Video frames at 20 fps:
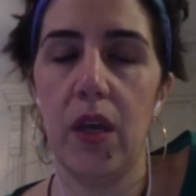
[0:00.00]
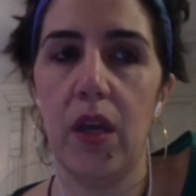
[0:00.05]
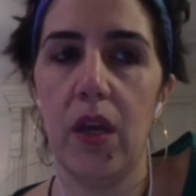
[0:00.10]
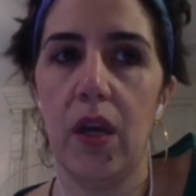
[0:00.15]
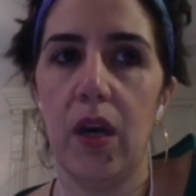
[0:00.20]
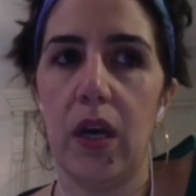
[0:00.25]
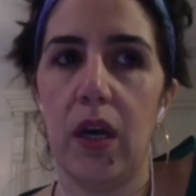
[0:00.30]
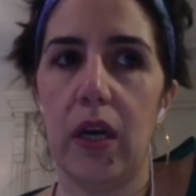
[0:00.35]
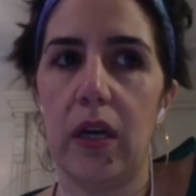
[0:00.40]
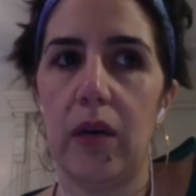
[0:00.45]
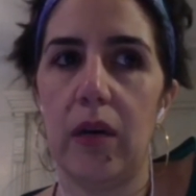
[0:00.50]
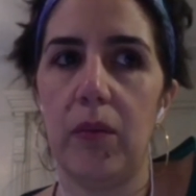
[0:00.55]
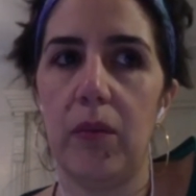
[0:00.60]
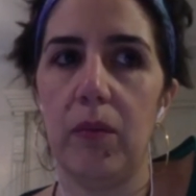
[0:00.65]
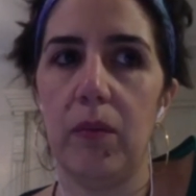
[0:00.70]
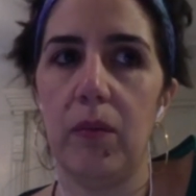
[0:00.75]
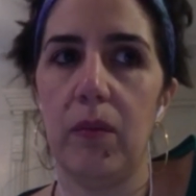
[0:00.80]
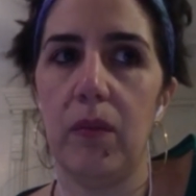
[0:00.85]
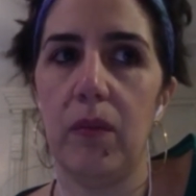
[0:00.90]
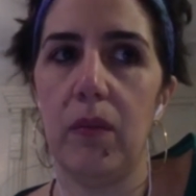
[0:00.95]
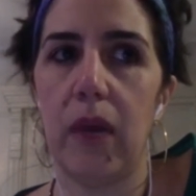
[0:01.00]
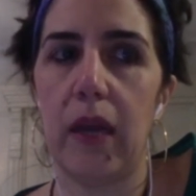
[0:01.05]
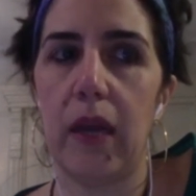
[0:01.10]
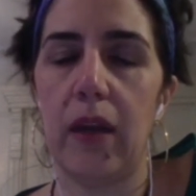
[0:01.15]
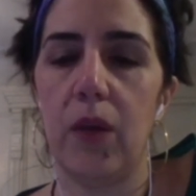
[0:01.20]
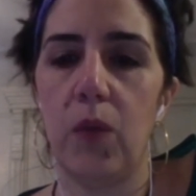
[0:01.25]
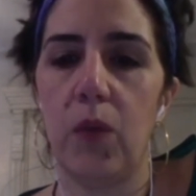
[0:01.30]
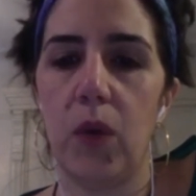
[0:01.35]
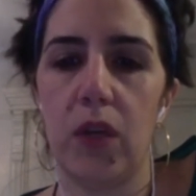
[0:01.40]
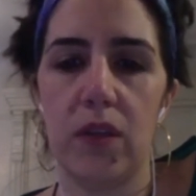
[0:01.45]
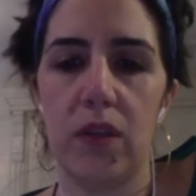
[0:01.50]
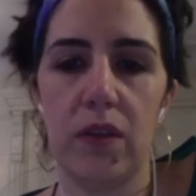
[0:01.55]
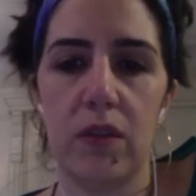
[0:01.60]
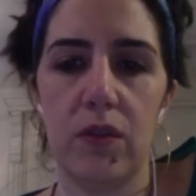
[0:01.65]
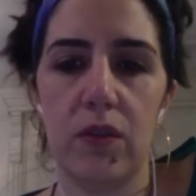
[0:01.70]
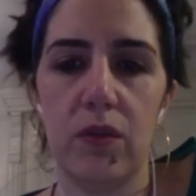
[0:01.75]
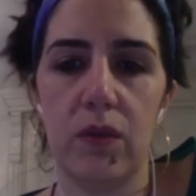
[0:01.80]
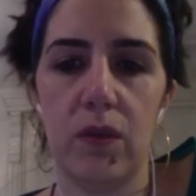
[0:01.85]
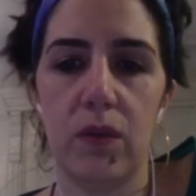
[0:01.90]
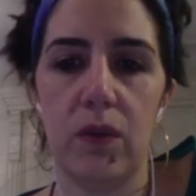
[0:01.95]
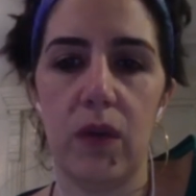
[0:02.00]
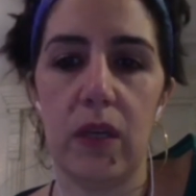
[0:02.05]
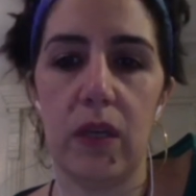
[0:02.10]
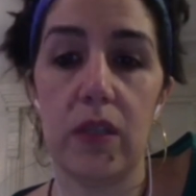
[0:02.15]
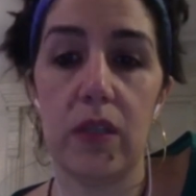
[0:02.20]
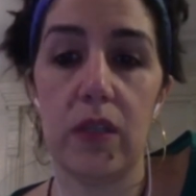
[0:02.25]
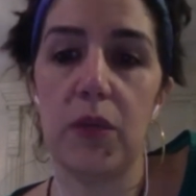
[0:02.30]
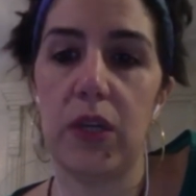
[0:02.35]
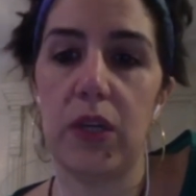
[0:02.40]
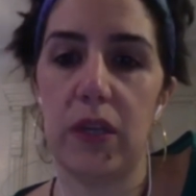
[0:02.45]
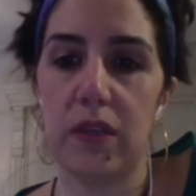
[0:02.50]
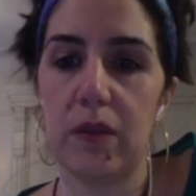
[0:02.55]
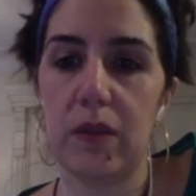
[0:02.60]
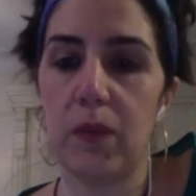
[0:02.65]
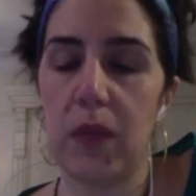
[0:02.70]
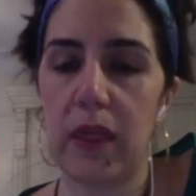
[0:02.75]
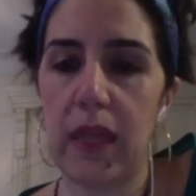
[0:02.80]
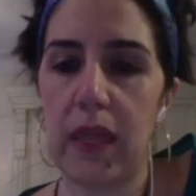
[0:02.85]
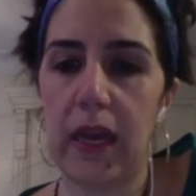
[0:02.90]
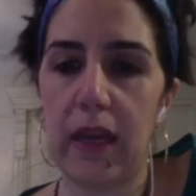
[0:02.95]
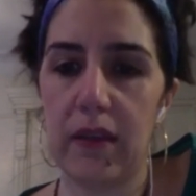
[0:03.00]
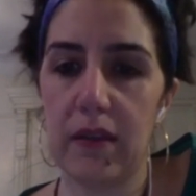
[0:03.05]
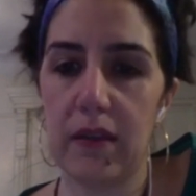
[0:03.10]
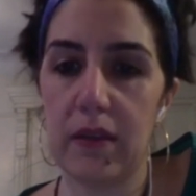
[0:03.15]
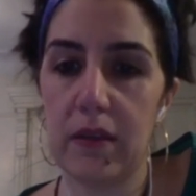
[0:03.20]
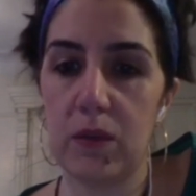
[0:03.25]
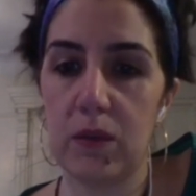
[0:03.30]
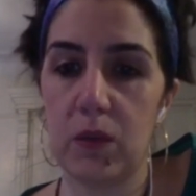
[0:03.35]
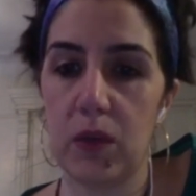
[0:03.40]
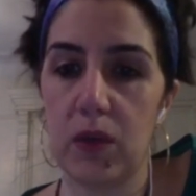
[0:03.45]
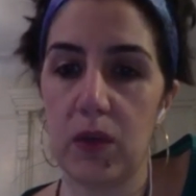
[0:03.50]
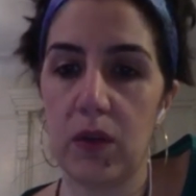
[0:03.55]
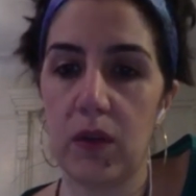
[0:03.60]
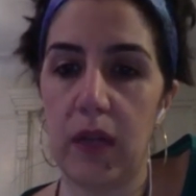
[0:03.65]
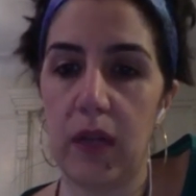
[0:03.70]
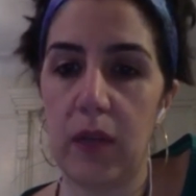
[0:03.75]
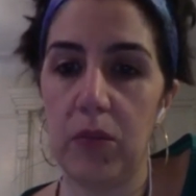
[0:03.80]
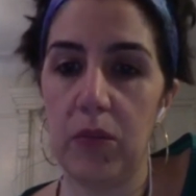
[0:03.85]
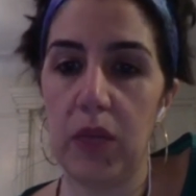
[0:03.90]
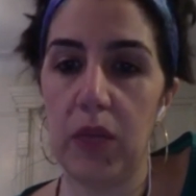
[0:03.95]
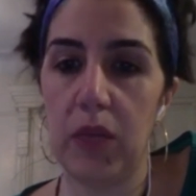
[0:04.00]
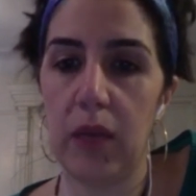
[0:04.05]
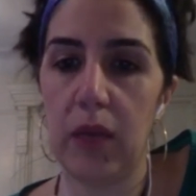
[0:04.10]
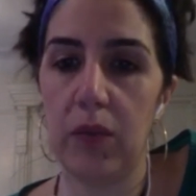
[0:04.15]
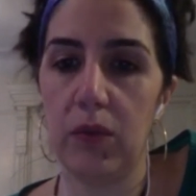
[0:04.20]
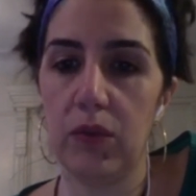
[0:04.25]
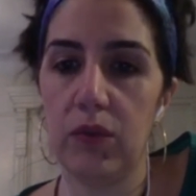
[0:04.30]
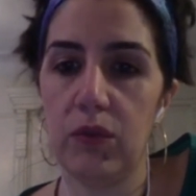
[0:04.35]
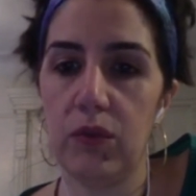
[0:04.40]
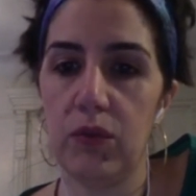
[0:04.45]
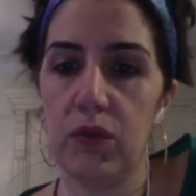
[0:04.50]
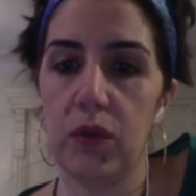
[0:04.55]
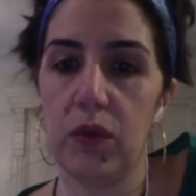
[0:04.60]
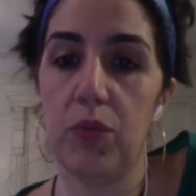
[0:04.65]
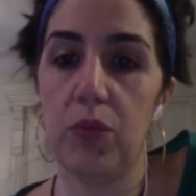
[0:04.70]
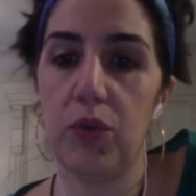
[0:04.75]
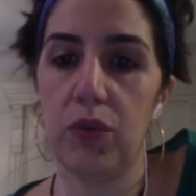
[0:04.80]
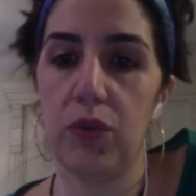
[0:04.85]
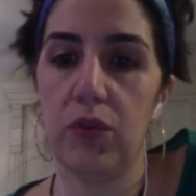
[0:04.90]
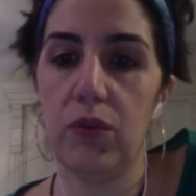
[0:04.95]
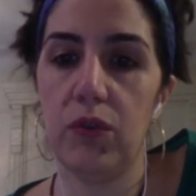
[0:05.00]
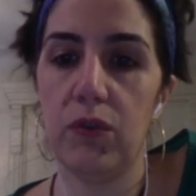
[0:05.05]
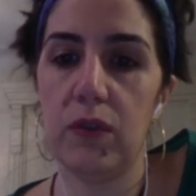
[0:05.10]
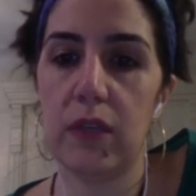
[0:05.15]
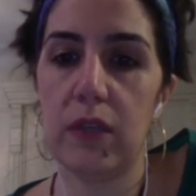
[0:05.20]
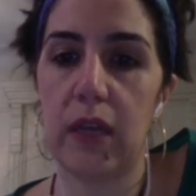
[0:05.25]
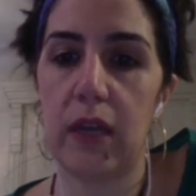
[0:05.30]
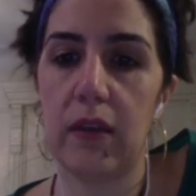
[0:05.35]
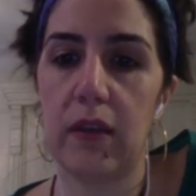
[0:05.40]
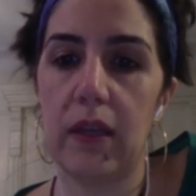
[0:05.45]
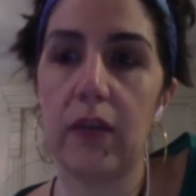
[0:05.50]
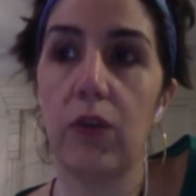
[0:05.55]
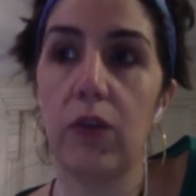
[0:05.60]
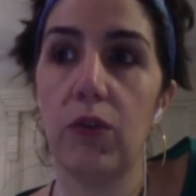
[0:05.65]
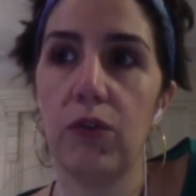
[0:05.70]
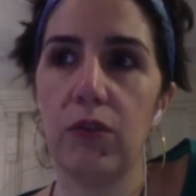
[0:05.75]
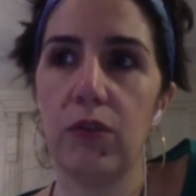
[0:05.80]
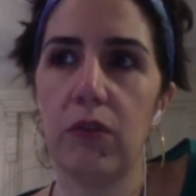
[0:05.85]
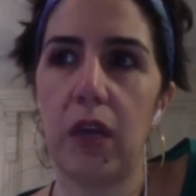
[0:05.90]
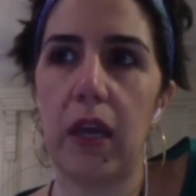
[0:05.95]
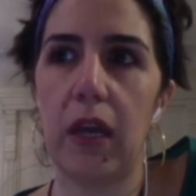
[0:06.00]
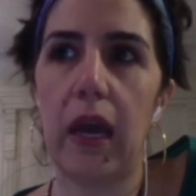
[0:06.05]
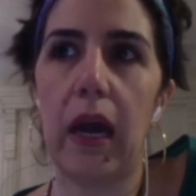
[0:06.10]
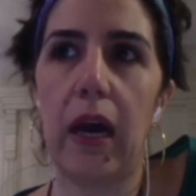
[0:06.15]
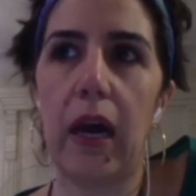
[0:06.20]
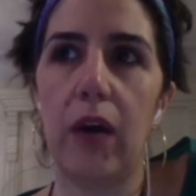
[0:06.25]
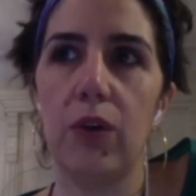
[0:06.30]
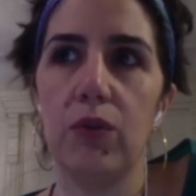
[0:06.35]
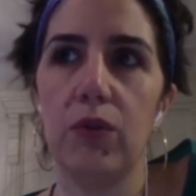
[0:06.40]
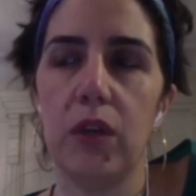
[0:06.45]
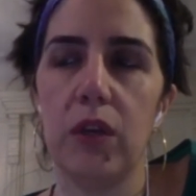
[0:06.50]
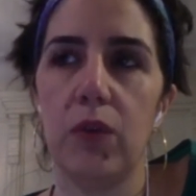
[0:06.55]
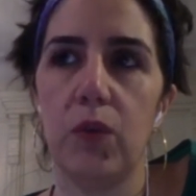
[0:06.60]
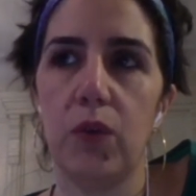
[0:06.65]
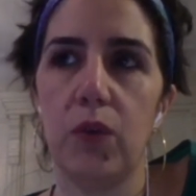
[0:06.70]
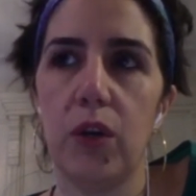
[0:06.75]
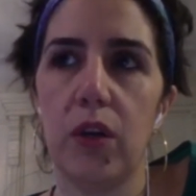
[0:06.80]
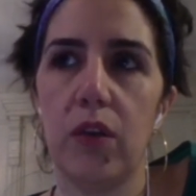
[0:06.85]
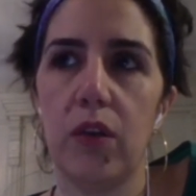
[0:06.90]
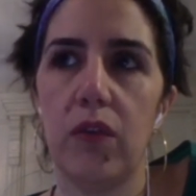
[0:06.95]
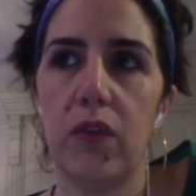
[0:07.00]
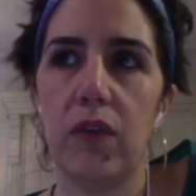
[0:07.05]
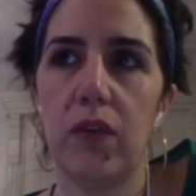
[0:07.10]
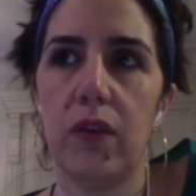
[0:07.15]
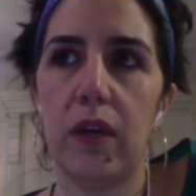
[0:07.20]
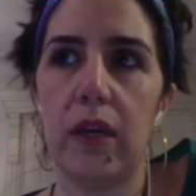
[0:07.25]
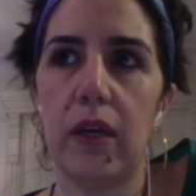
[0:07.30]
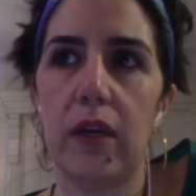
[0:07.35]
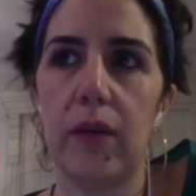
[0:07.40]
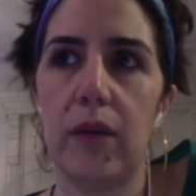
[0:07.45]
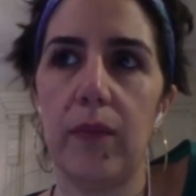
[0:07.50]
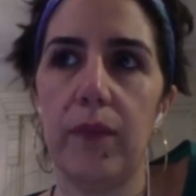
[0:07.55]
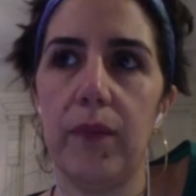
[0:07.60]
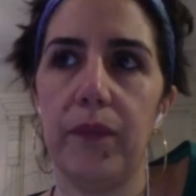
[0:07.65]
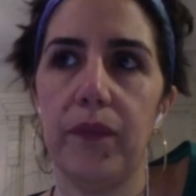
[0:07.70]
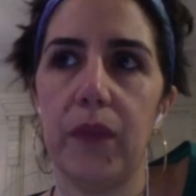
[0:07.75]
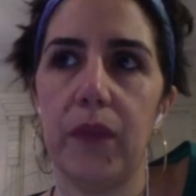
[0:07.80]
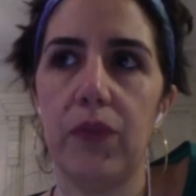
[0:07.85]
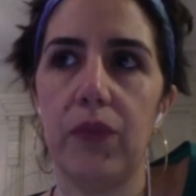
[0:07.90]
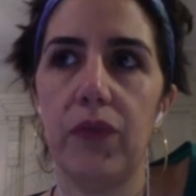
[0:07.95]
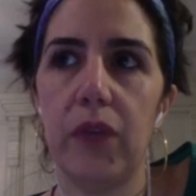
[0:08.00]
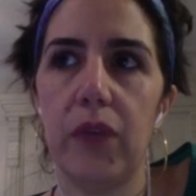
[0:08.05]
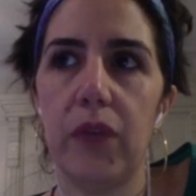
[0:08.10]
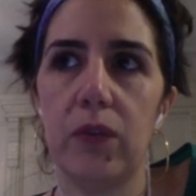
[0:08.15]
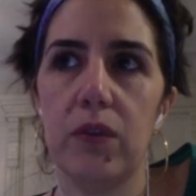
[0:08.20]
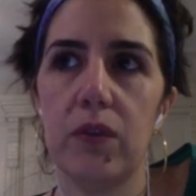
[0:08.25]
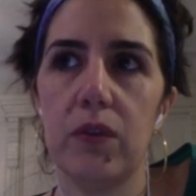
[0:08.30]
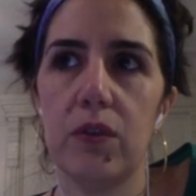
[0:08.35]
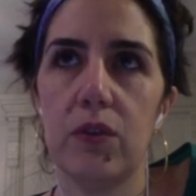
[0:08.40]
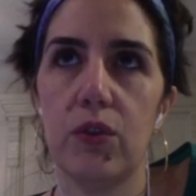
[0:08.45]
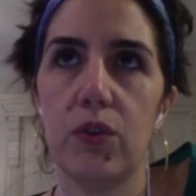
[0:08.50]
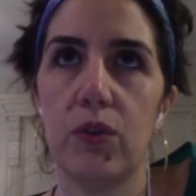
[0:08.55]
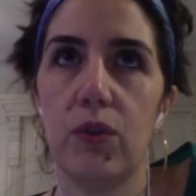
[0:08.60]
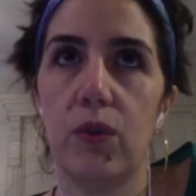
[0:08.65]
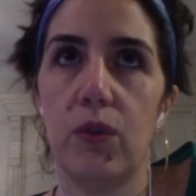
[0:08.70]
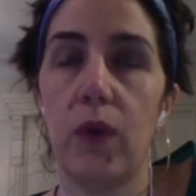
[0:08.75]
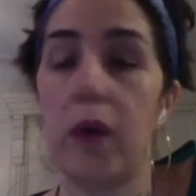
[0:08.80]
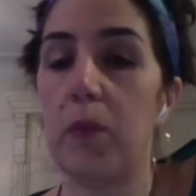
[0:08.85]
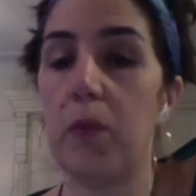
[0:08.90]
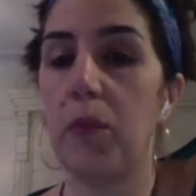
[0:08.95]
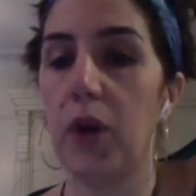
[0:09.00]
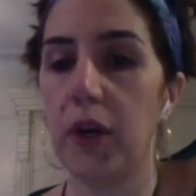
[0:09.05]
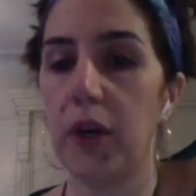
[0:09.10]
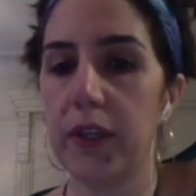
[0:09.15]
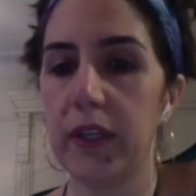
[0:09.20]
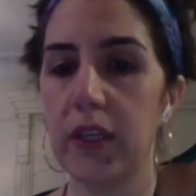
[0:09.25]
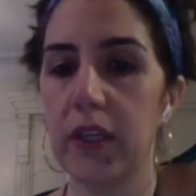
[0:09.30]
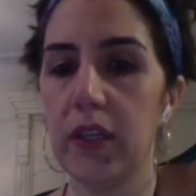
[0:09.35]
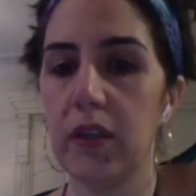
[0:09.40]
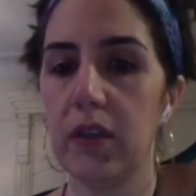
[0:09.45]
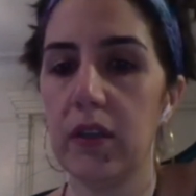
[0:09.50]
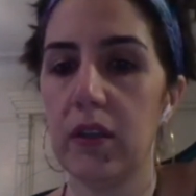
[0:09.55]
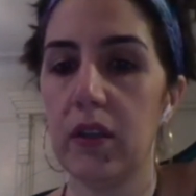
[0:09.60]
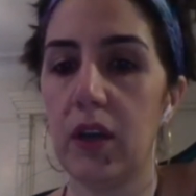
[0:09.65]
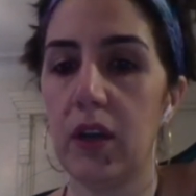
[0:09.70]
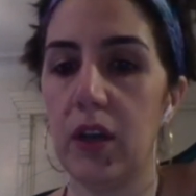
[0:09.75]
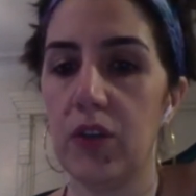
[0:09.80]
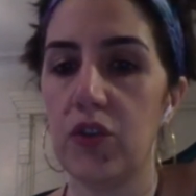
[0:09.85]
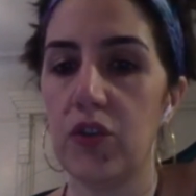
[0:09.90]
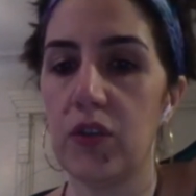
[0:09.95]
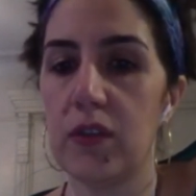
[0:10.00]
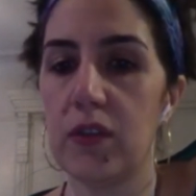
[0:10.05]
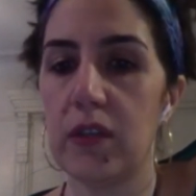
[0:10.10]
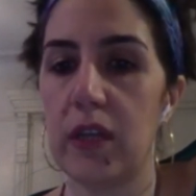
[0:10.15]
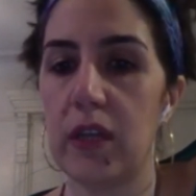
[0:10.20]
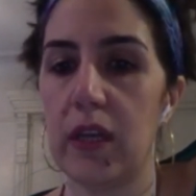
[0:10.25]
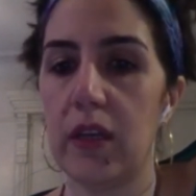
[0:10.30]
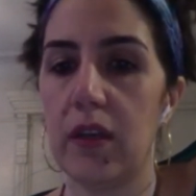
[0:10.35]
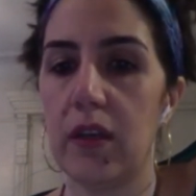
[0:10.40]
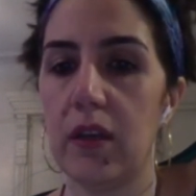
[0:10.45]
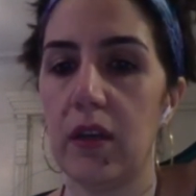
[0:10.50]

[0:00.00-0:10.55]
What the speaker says: And I wanted to experience with that as well and be able to reproduce that. And also like how their works felt so embodied, not just like